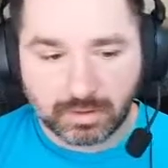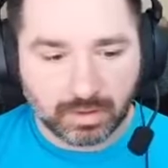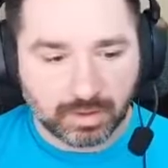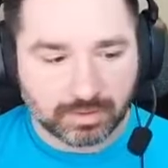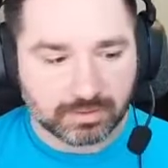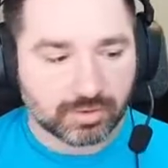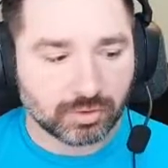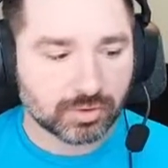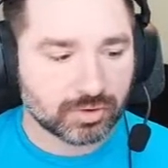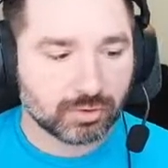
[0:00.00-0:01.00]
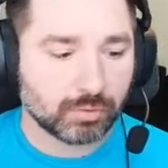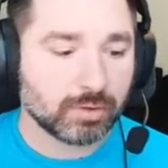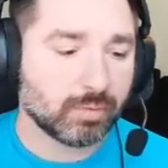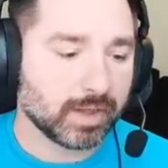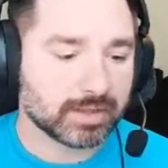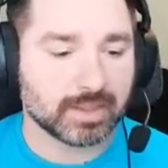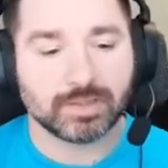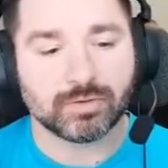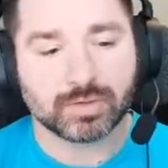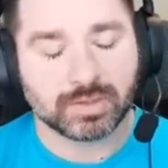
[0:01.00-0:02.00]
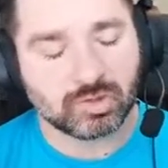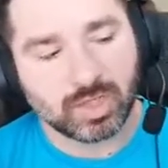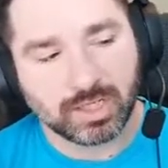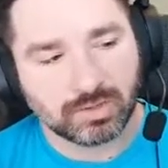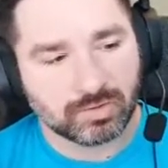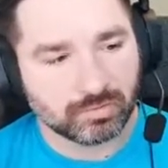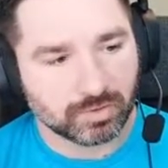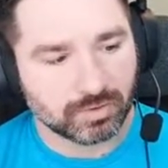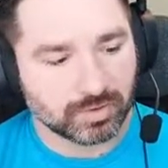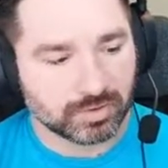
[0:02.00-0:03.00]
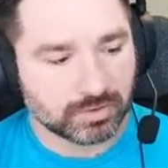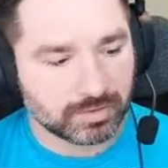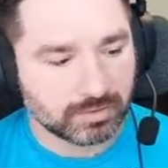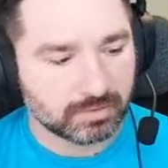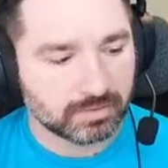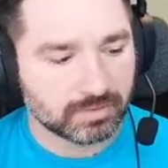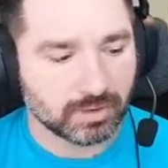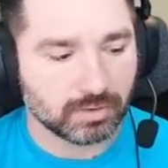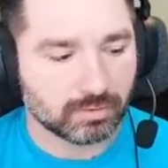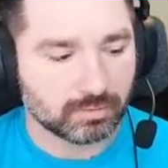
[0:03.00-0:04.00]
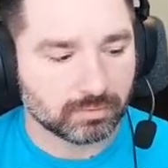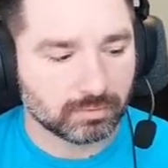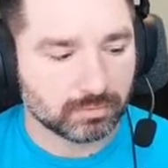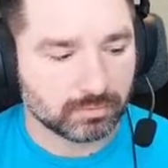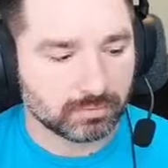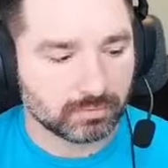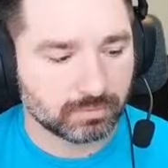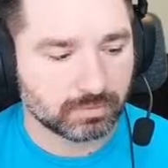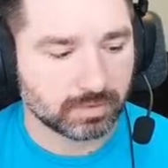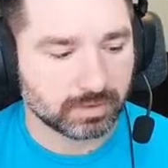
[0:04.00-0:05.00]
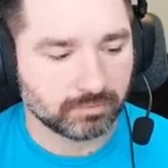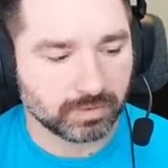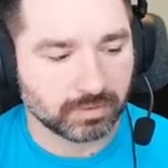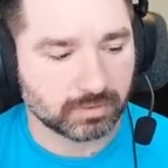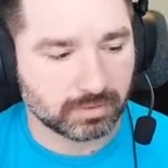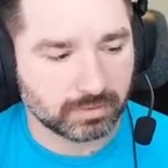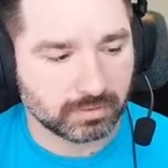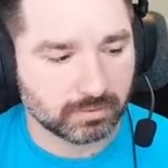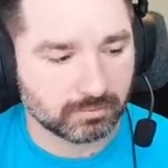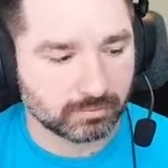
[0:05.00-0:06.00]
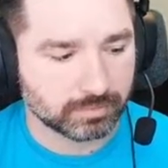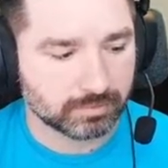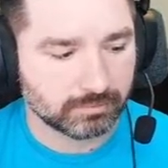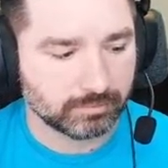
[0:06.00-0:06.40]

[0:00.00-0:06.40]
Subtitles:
And so there's three ways that you can change versions. So like whoops.